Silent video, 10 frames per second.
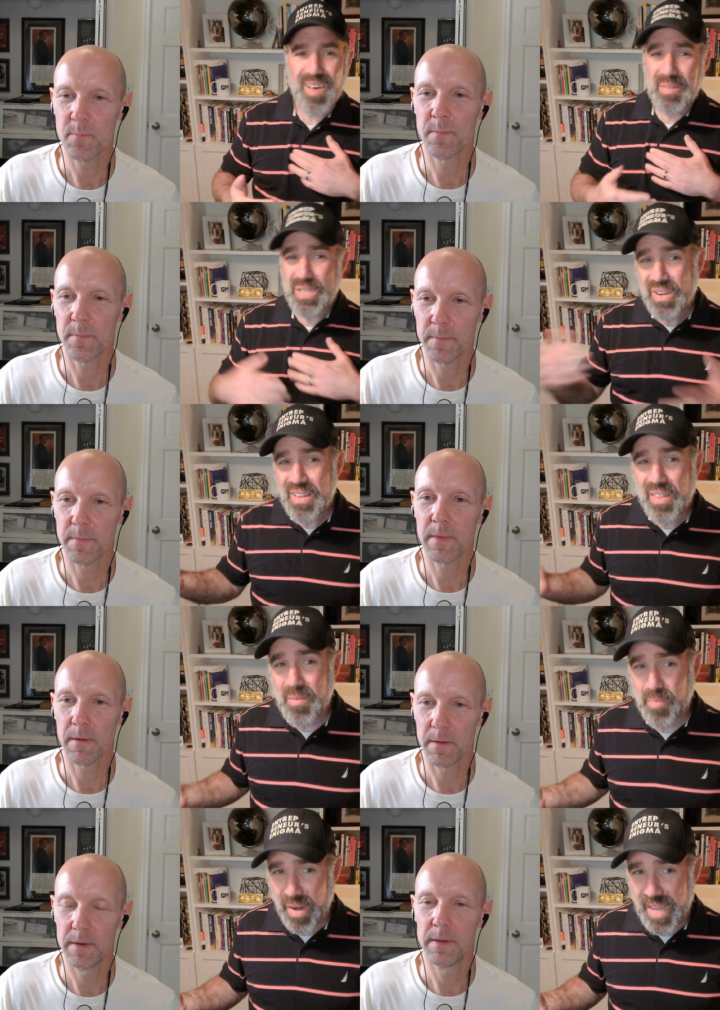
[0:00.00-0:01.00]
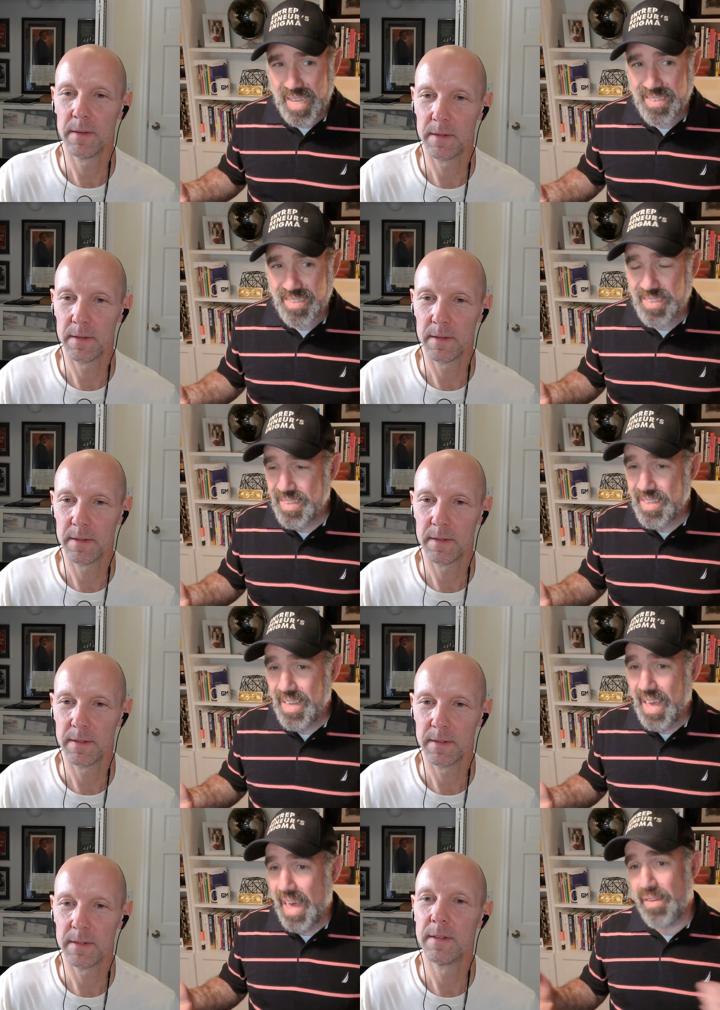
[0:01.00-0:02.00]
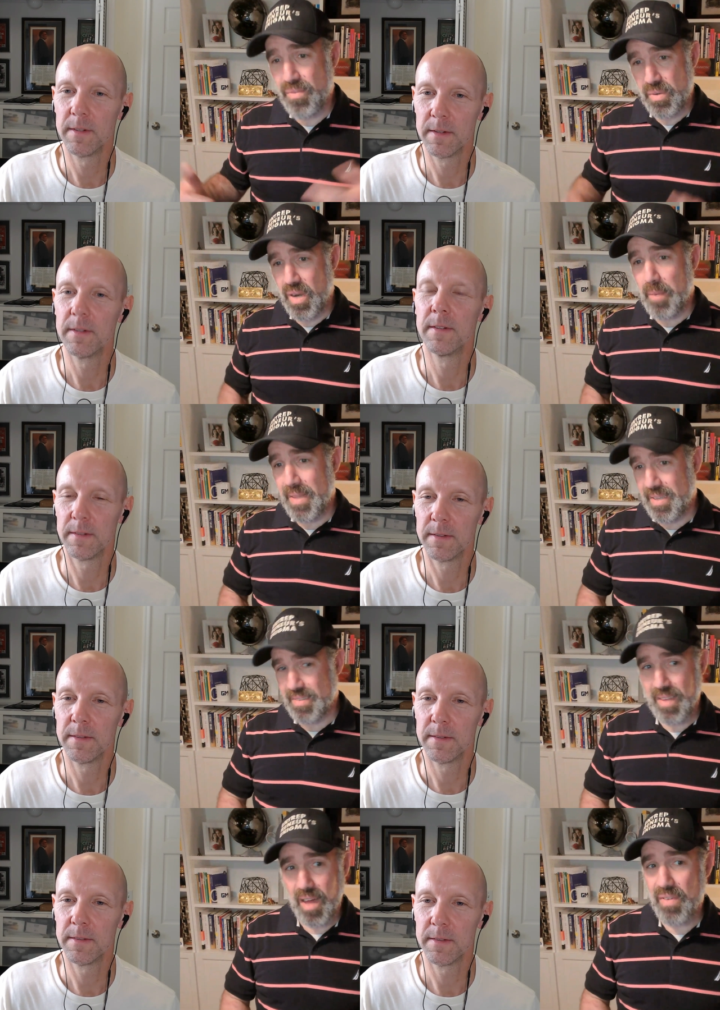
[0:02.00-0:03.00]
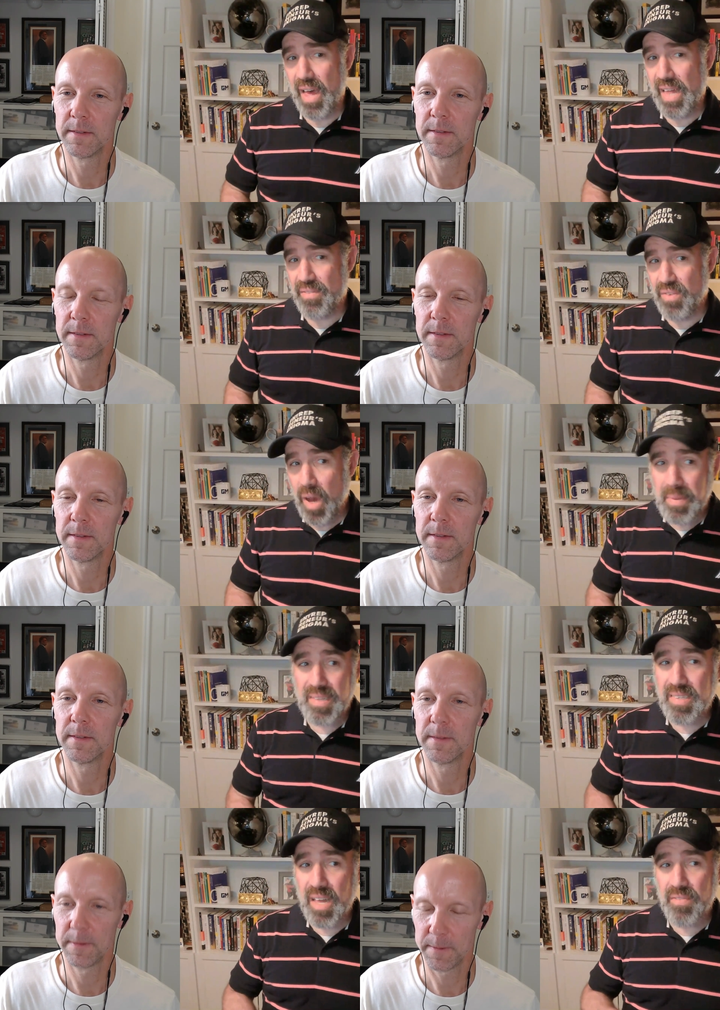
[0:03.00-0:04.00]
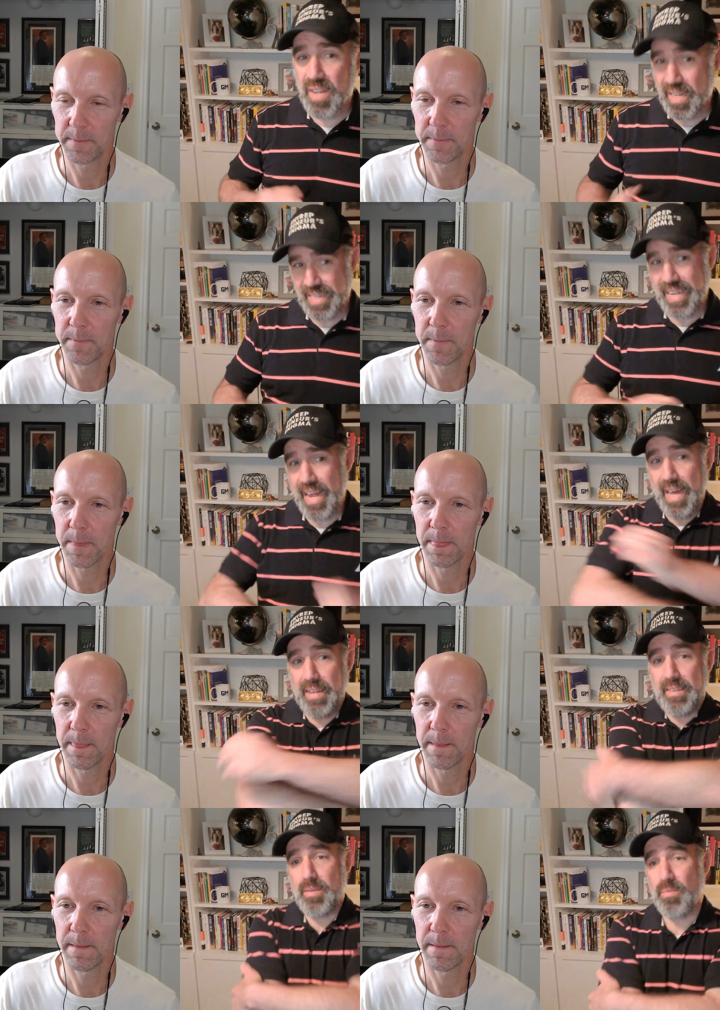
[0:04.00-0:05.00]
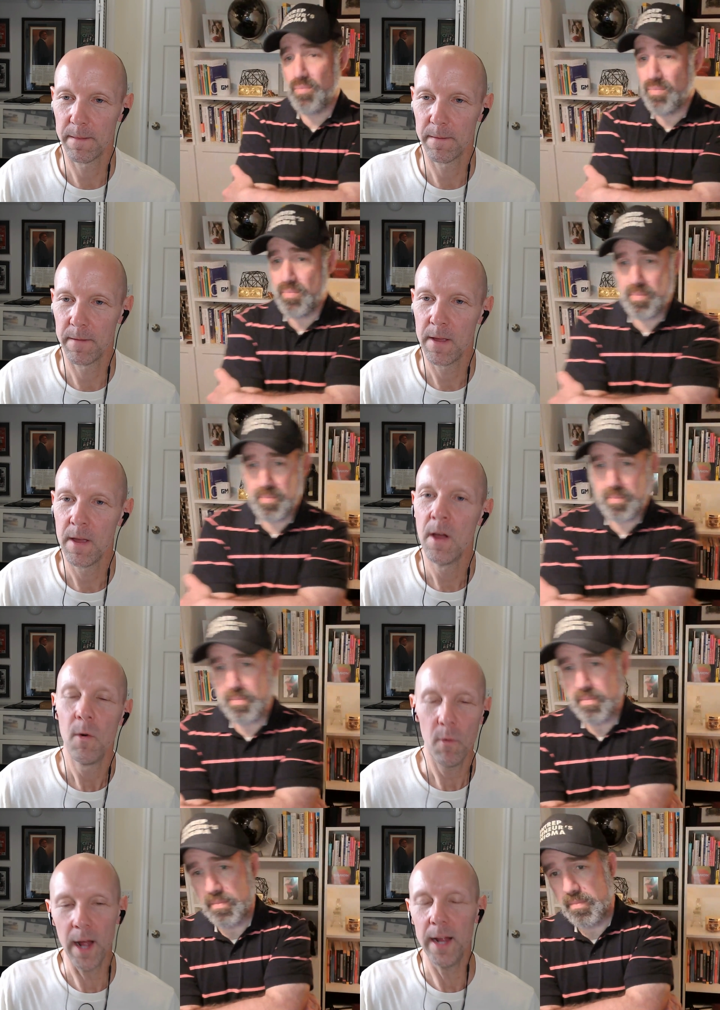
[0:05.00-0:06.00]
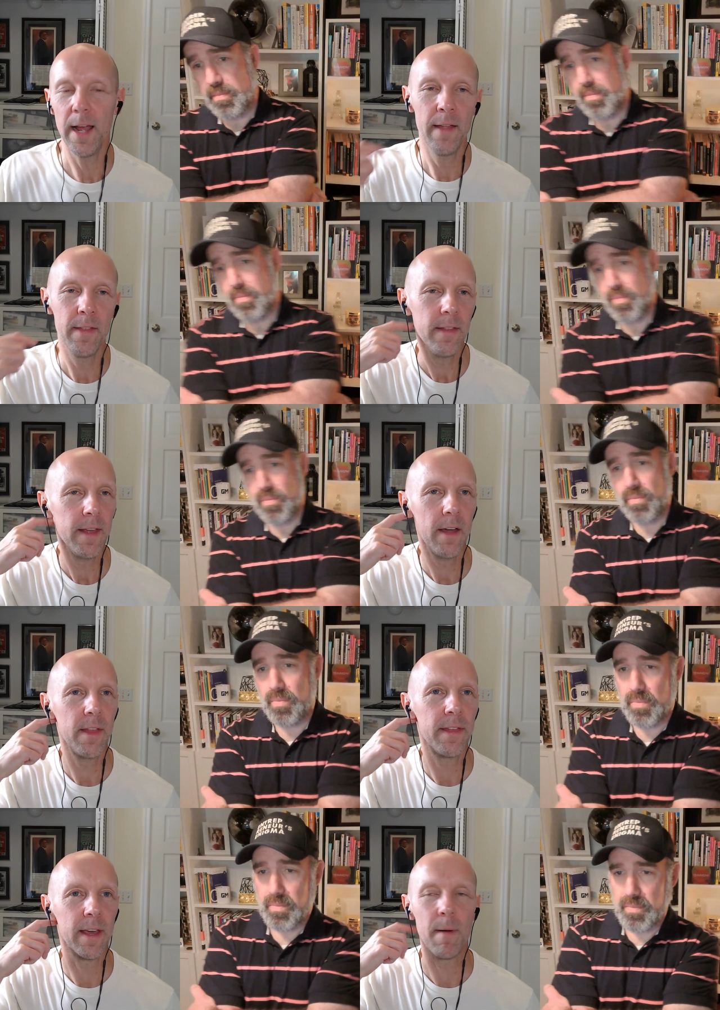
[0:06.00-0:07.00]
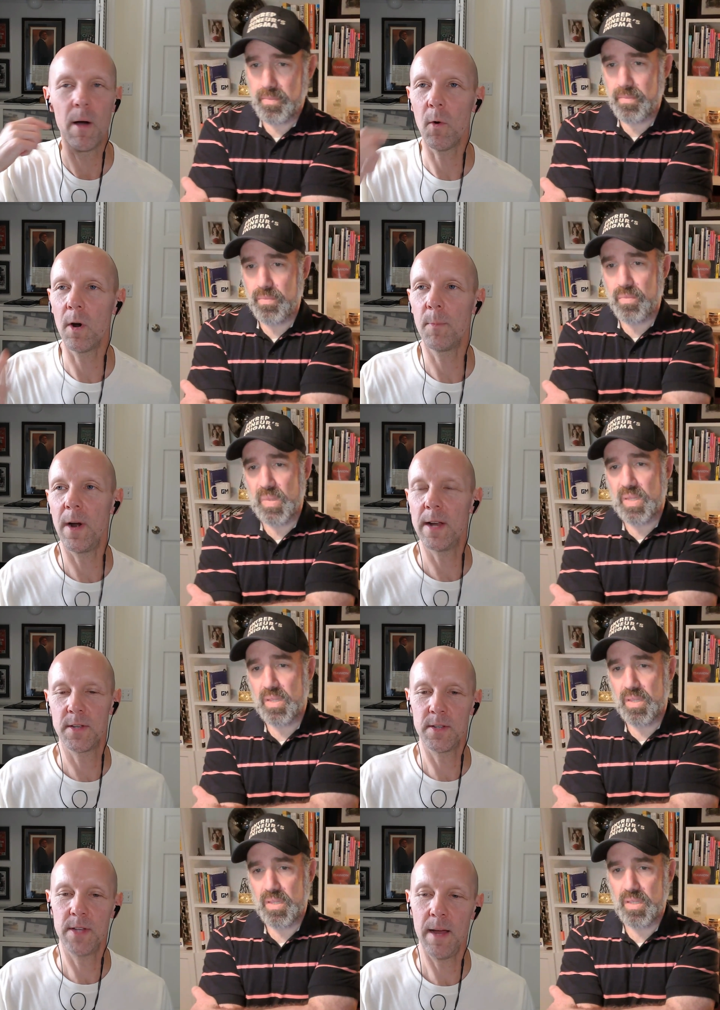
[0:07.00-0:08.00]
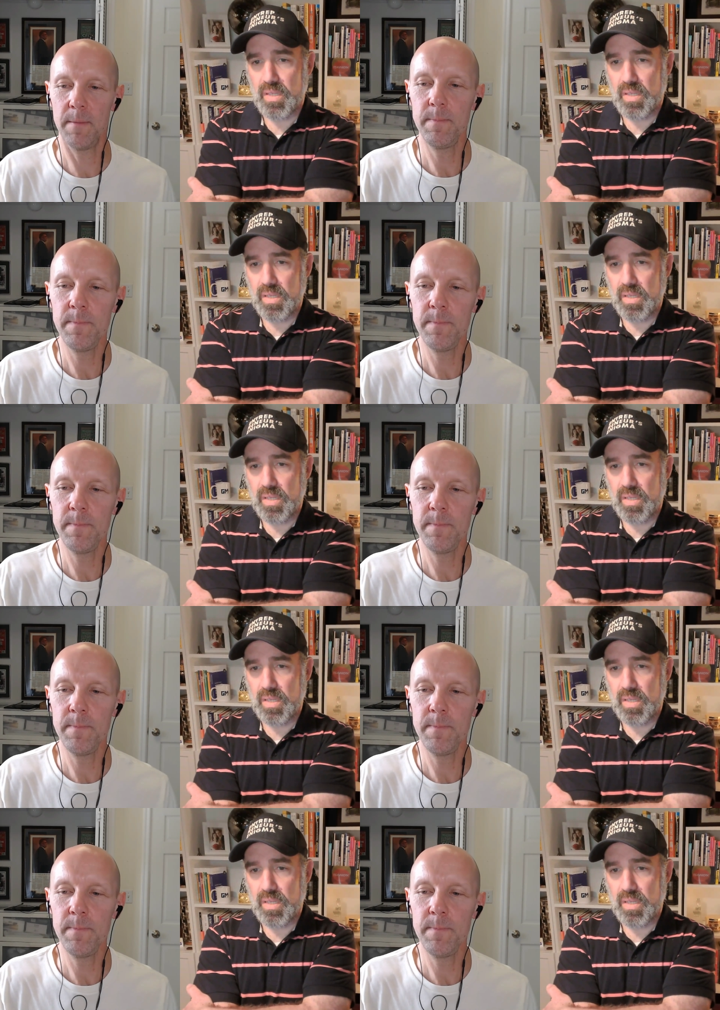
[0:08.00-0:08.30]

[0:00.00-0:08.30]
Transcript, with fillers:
Speaker 1: Generally, nothing breaks, and when you're updating mm-hmm. stuff, and if you update stuff, you're not going to get hacked.
Speaker 2: Right. And the other thing about WordPress is that